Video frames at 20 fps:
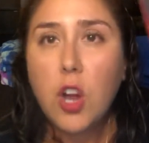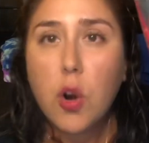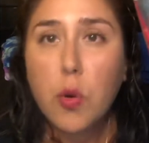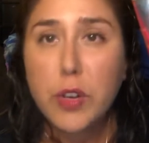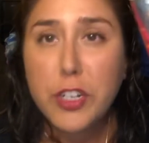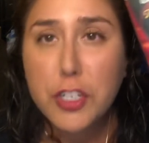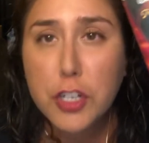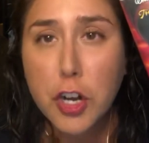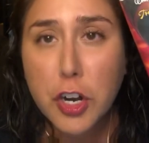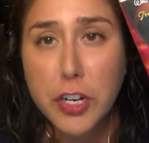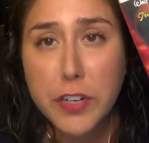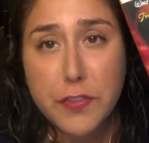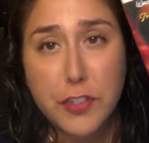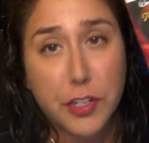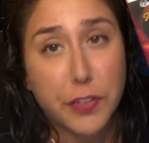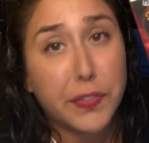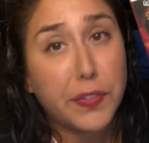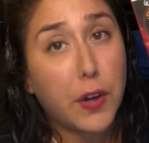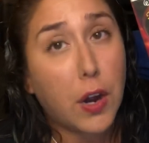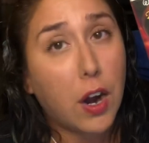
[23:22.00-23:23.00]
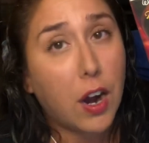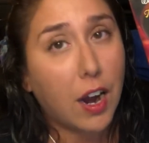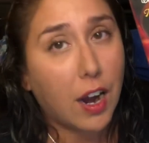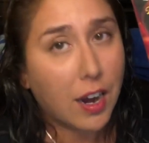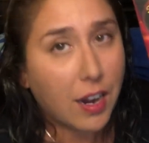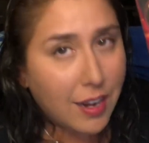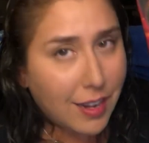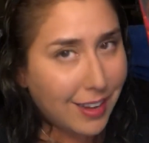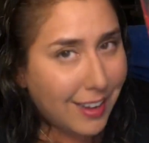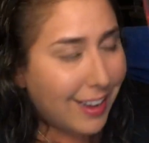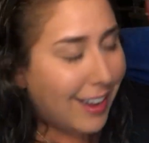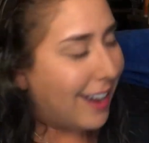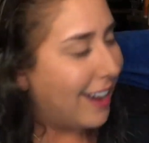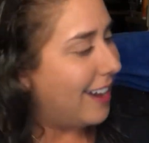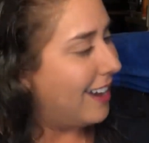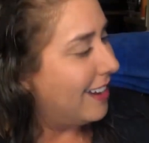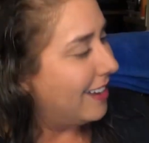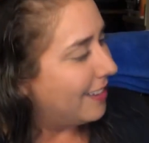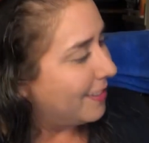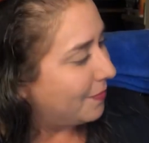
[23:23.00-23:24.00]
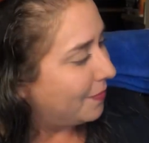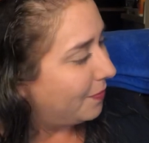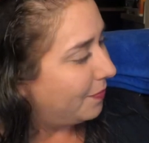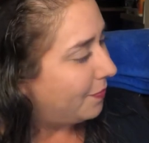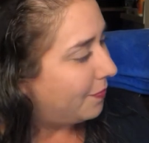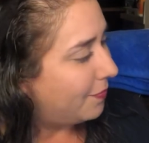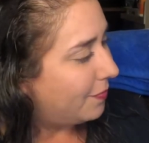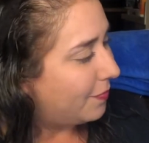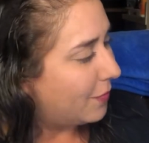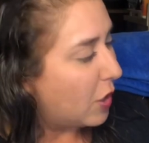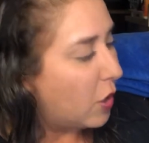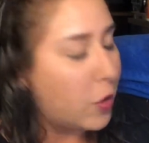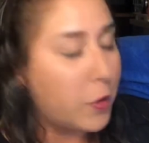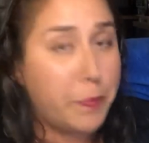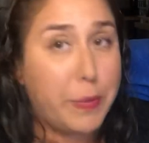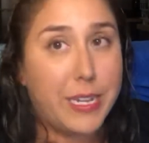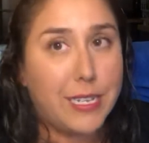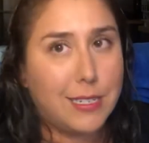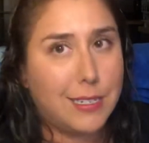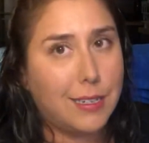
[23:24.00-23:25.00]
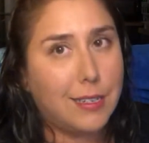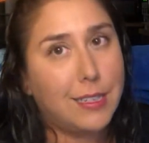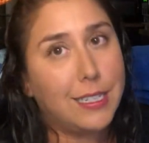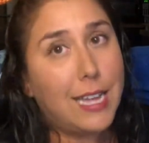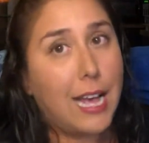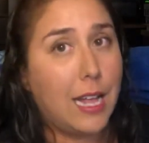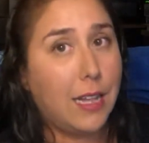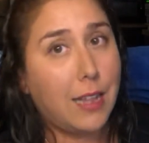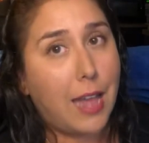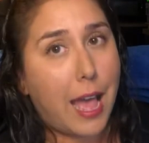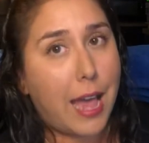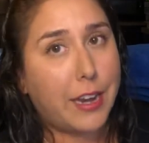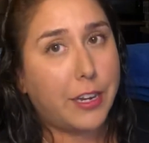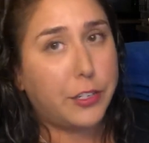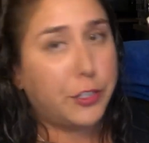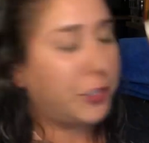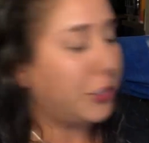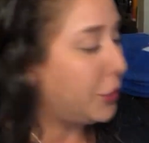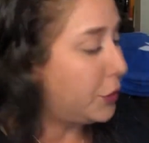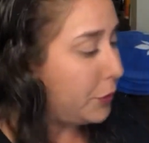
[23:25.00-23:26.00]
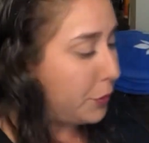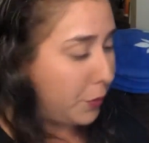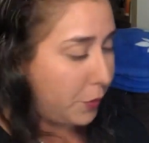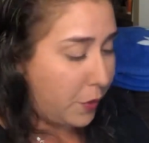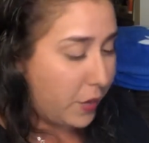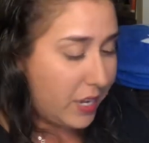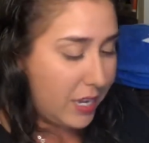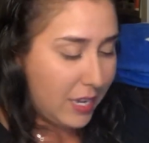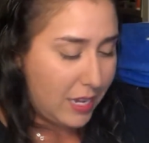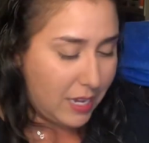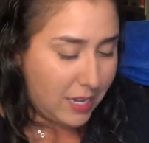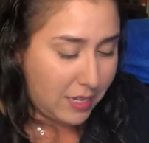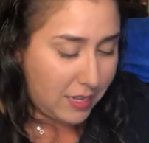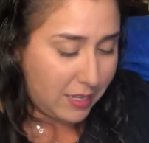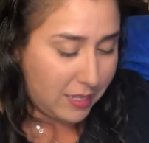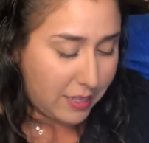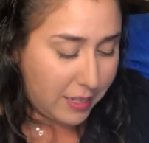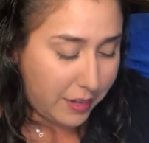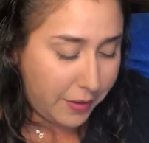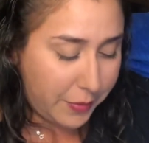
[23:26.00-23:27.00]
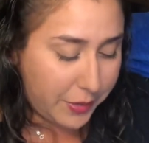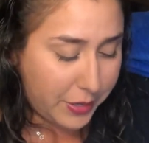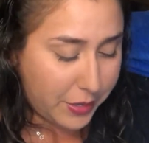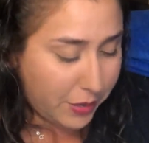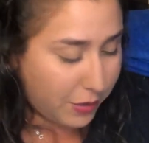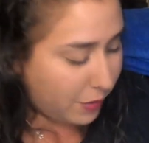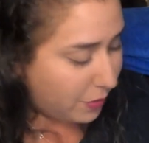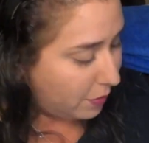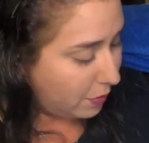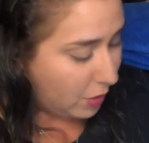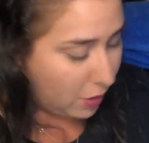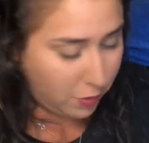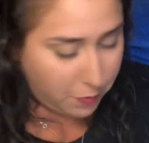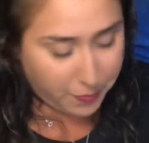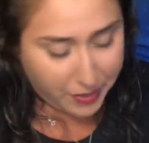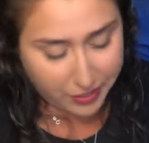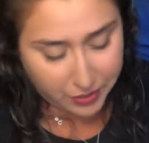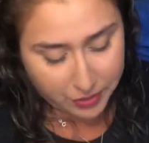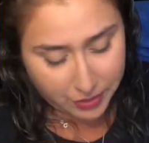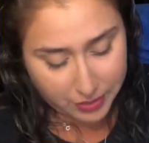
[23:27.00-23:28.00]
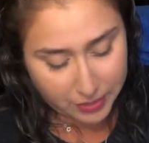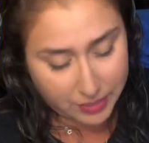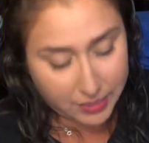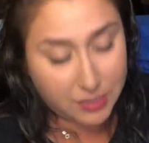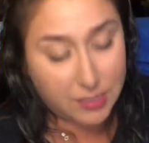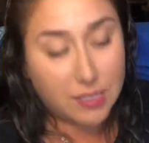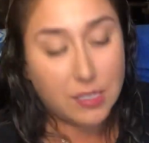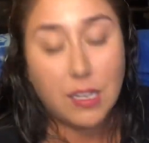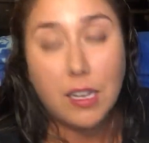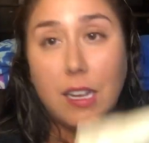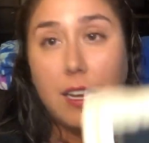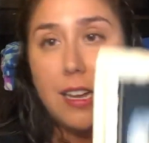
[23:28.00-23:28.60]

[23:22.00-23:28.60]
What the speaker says: Return of Jafar, or basically Aladdin 2. There we go. Oh my goodness.